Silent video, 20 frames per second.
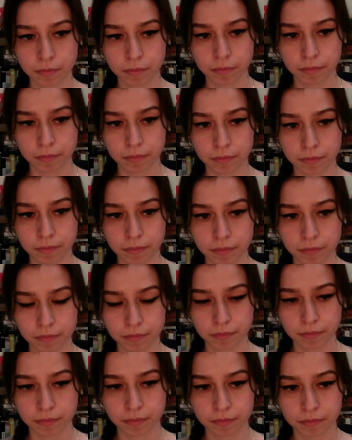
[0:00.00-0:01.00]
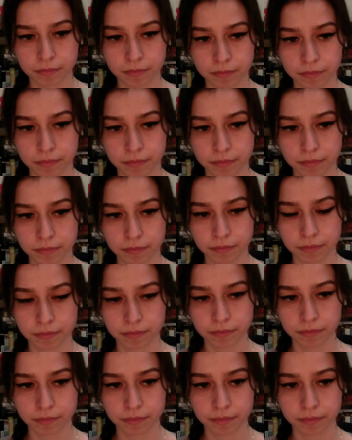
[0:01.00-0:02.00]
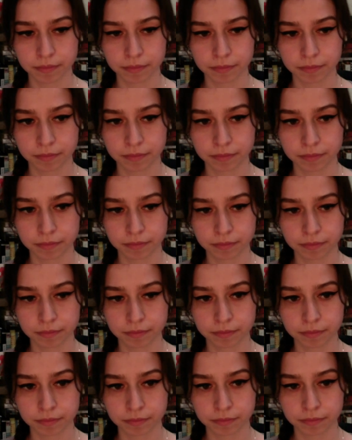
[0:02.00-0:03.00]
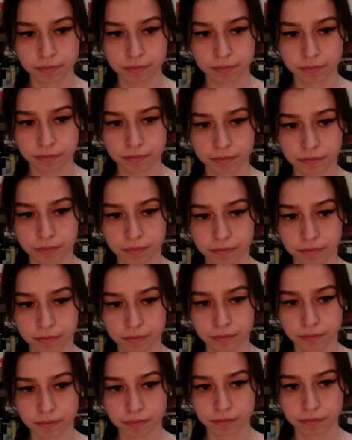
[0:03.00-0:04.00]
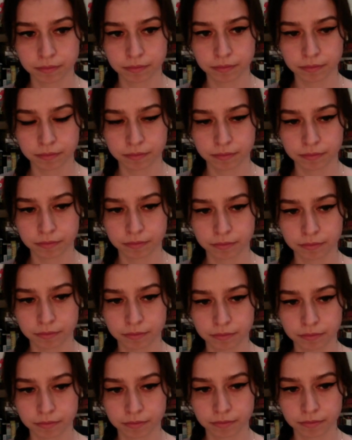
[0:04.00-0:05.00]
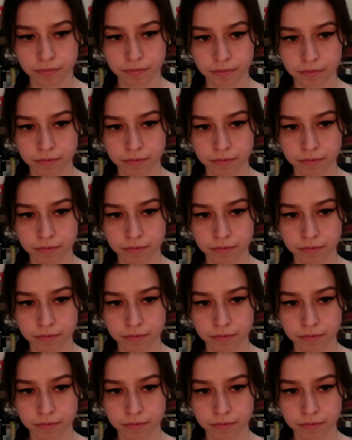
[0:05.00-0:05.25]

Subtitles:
(not speaking)